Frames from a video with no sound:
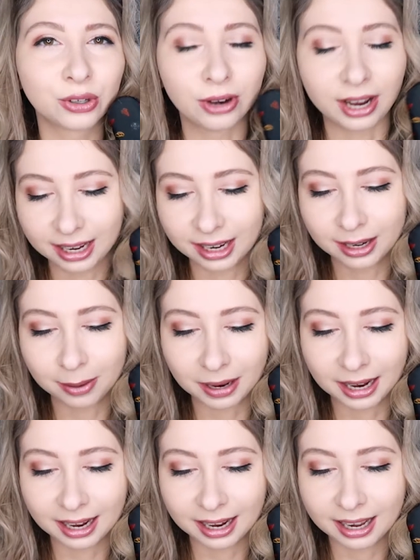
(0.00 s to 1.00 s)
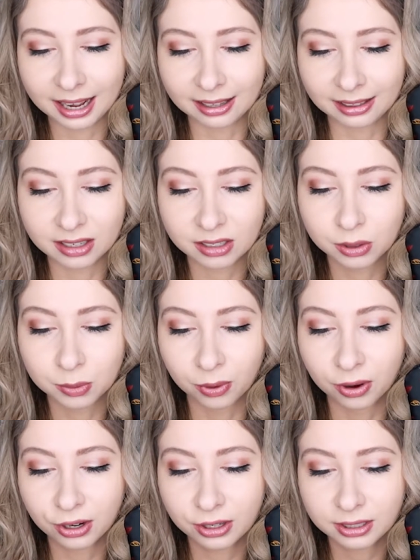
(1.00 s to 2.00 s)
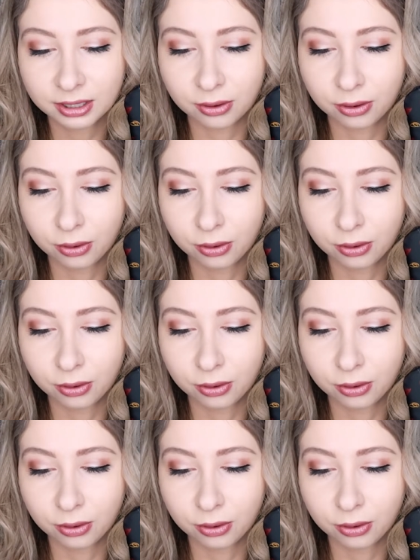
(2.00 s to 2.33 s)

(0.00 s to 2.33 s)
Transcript: created by Alessa's World,